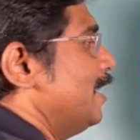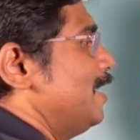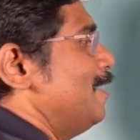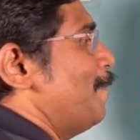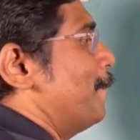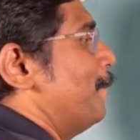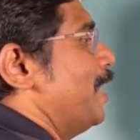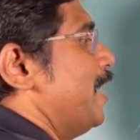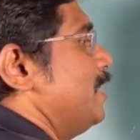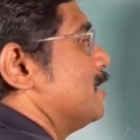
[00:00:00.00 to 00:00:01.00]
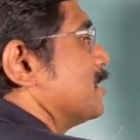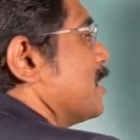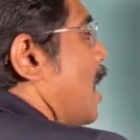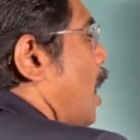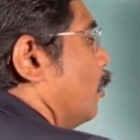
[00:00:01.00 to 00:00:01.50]
He
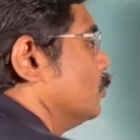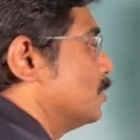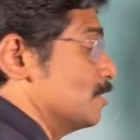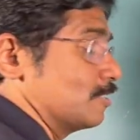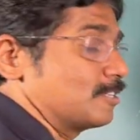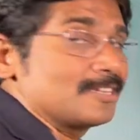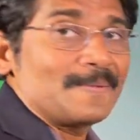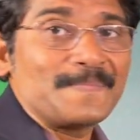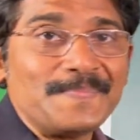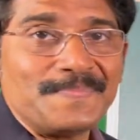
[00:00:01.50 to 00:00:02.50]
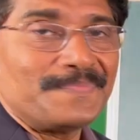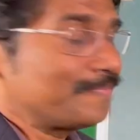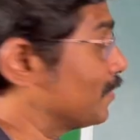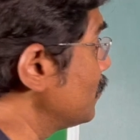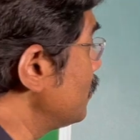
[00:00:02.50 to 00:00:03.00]
paints houses.
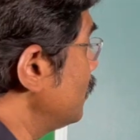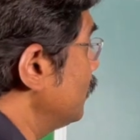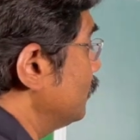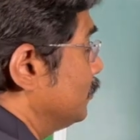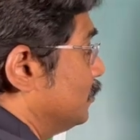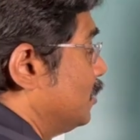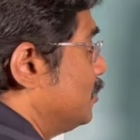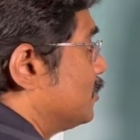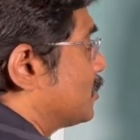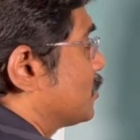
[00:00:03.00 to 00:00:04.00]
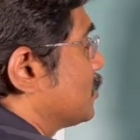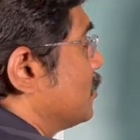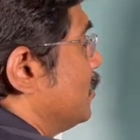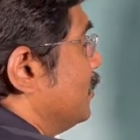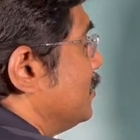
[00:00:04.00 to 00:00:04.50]
This
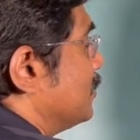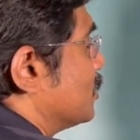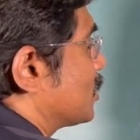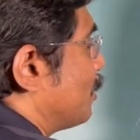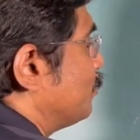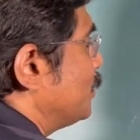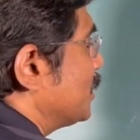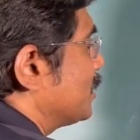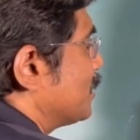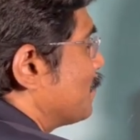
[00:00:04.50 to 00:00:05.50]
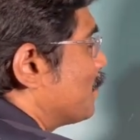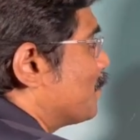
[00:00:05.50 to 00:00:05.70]
is the subject,